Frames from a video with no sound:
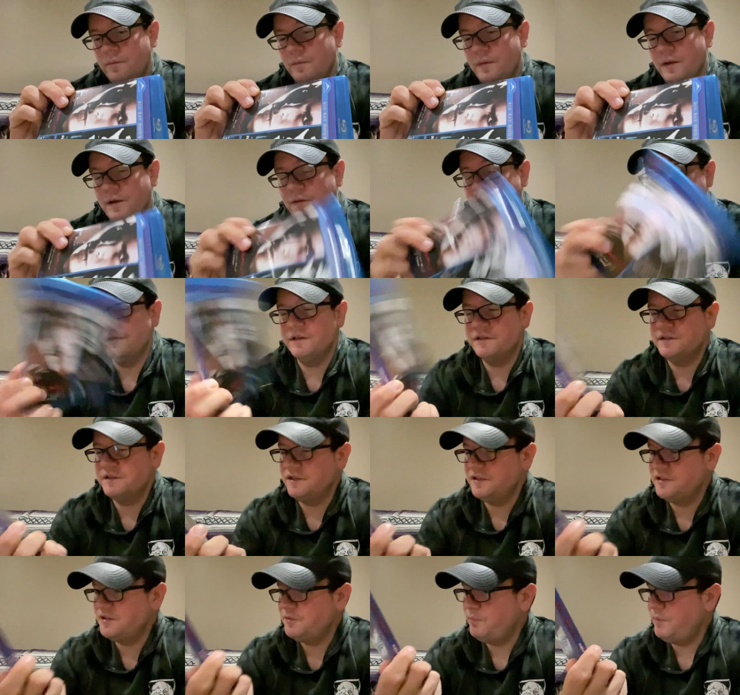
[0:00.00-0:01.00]
uh,
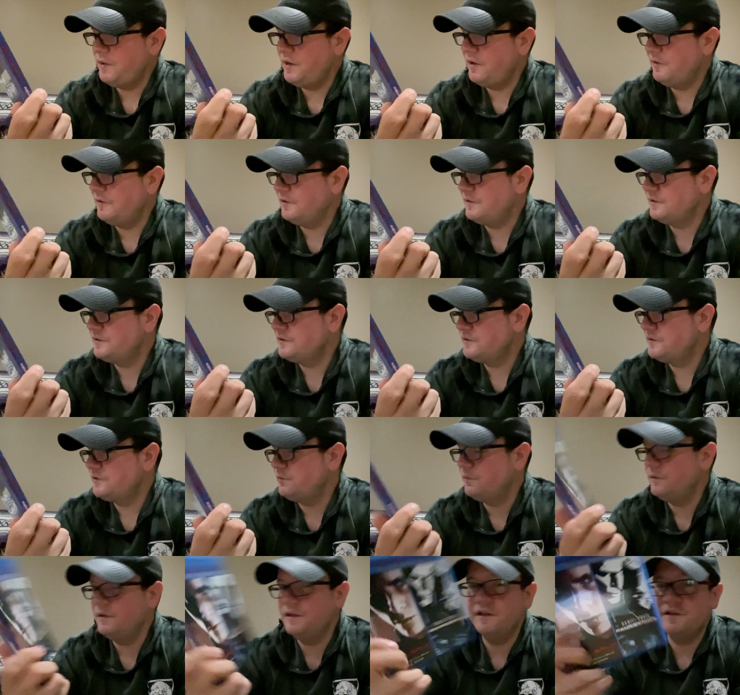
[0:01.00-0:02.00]
Renaissance Paris
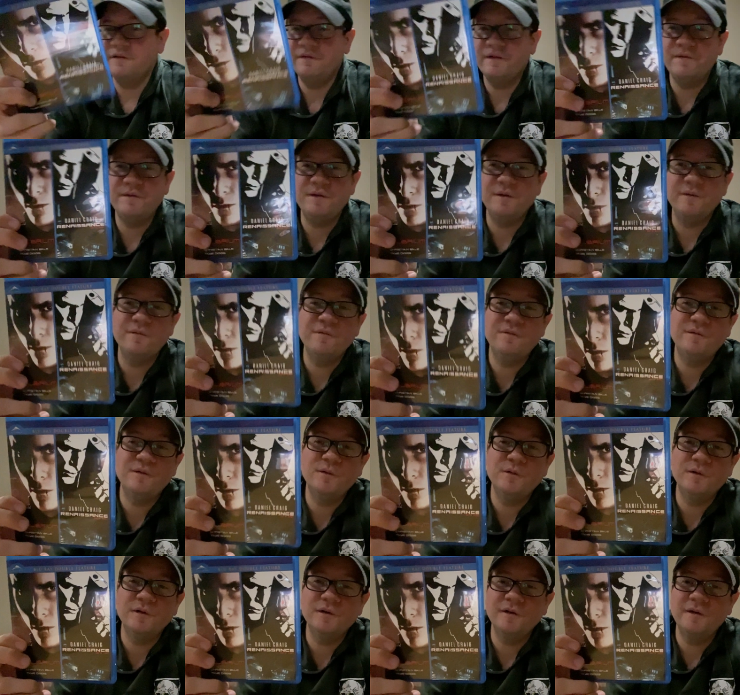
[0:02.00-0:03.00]

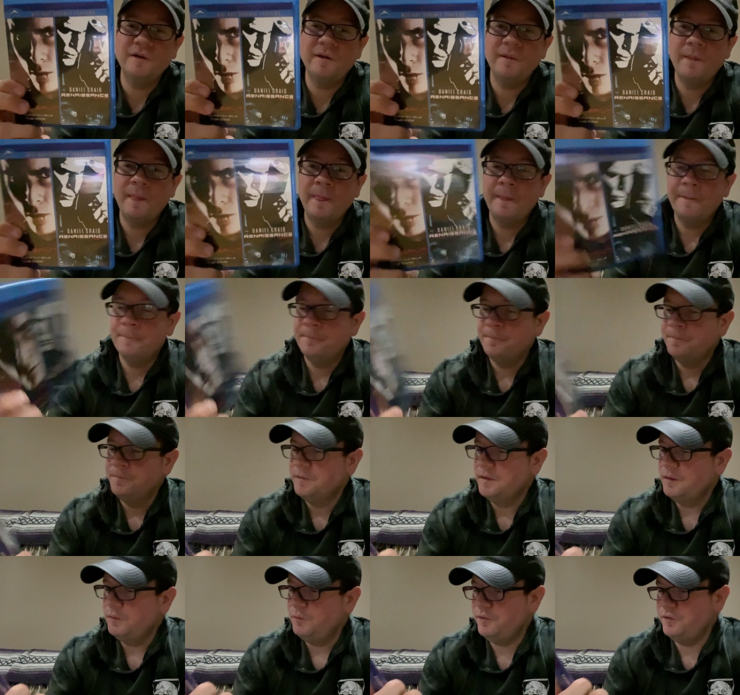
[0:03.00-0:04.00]
2054
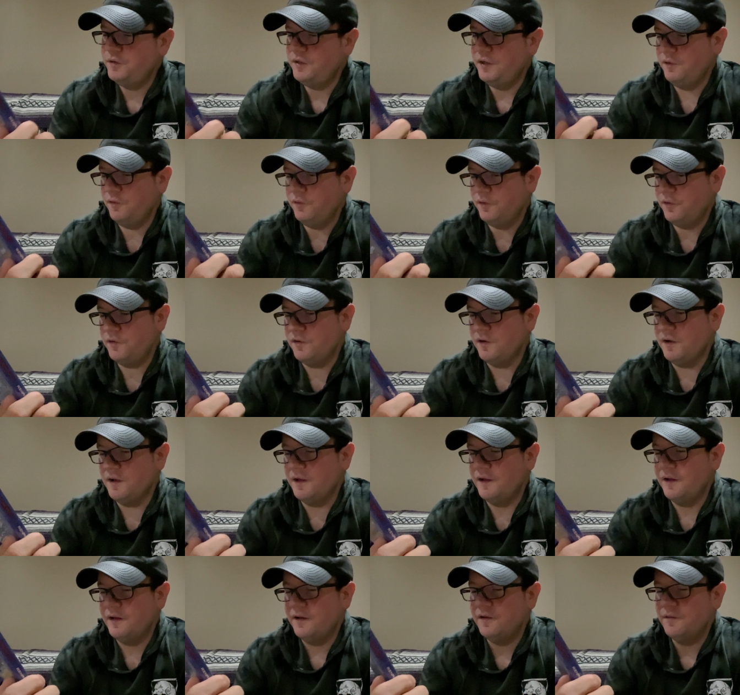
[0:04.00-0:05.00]
with Daniel
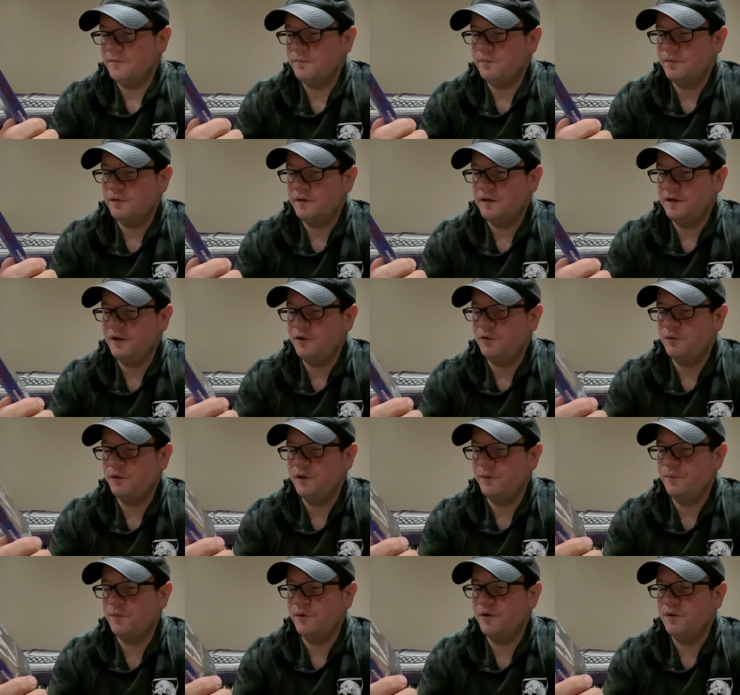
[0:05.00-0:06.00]
Craig. But
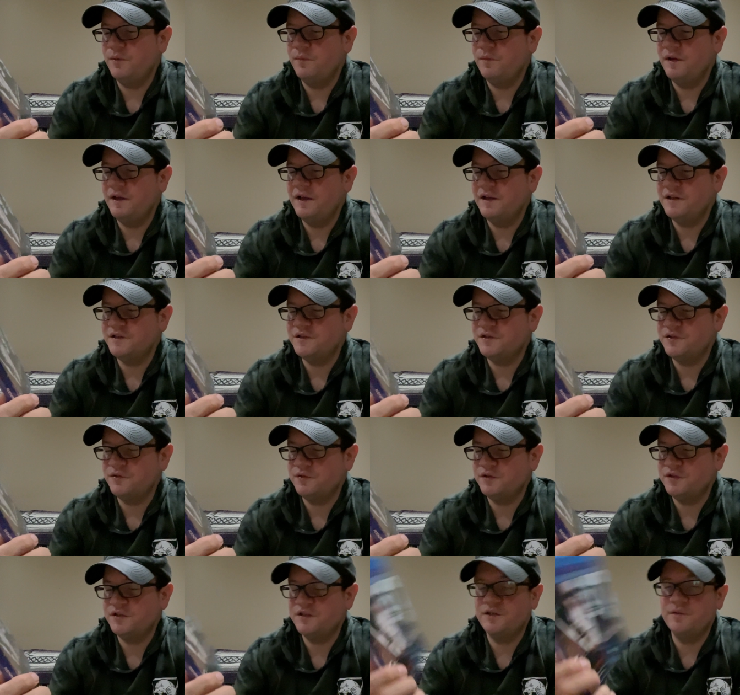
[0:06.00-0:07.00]
Equilibrium has
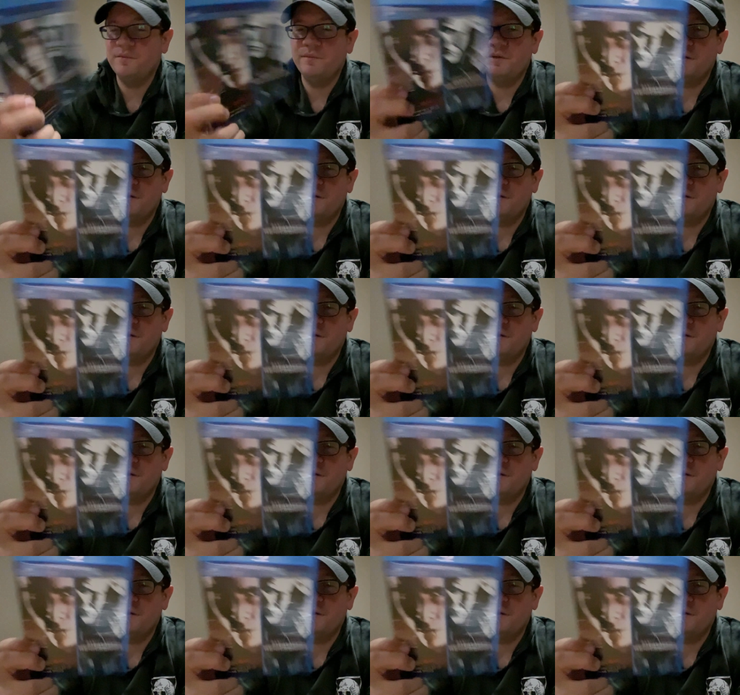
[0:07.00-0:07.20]
Christian